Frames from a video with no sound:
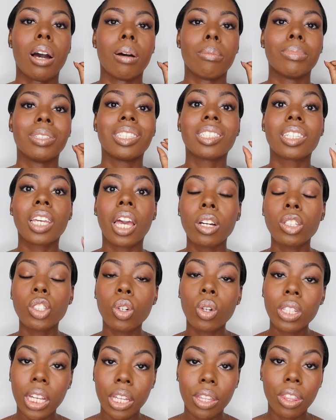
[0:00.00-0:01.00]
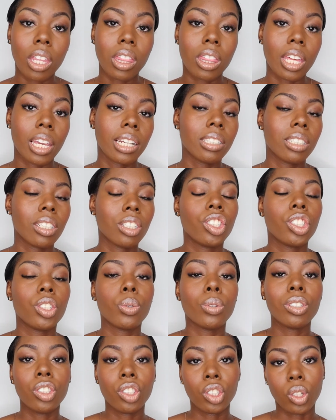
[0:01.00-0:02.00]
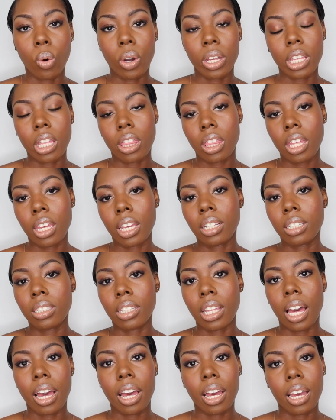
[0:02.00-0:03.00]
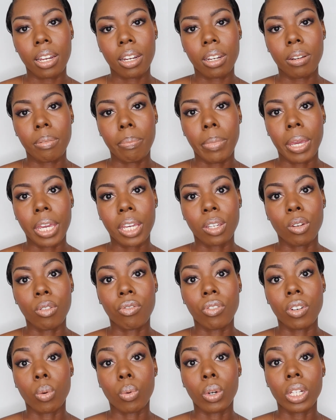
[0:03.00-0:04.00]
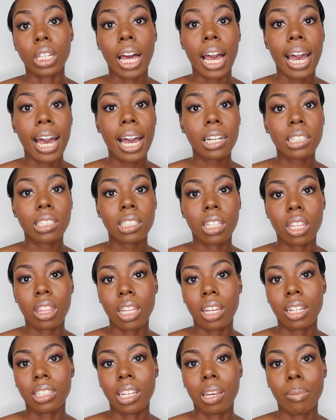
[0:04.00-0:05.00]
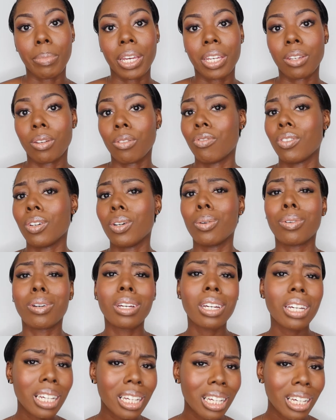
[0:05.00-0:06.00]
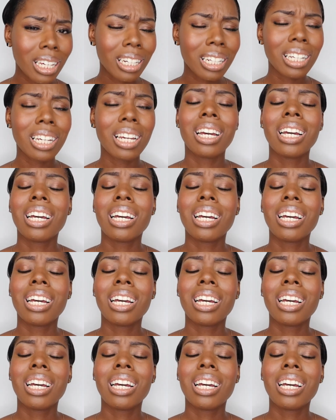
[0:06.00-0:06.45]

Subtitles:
schedule in the things that you enjoy, the things that make you feel relaxed, the things that make you feel good.